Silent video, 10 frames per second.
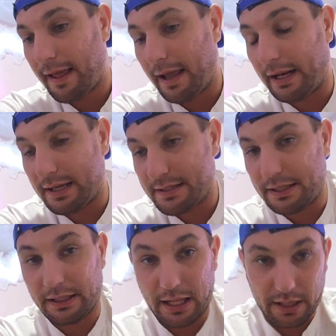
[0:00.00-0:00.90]
And I
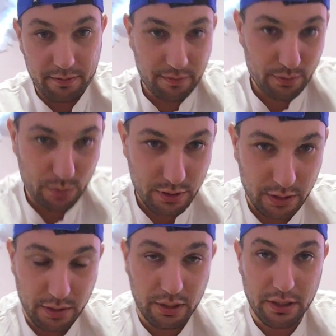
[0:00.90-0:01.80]
seen a lot of reviews on
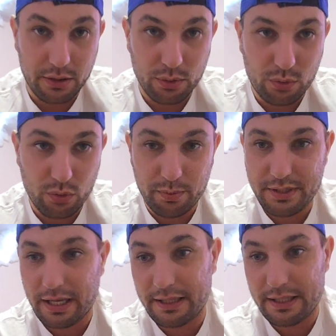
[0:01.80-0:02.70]
YouTube
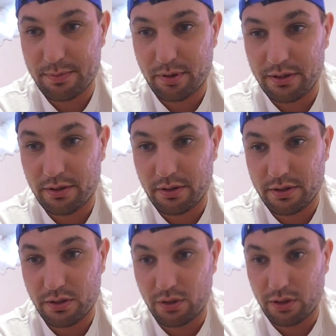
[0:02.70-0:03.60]
saying this printer
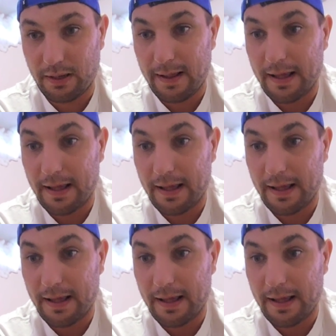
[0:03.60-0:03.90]
is good.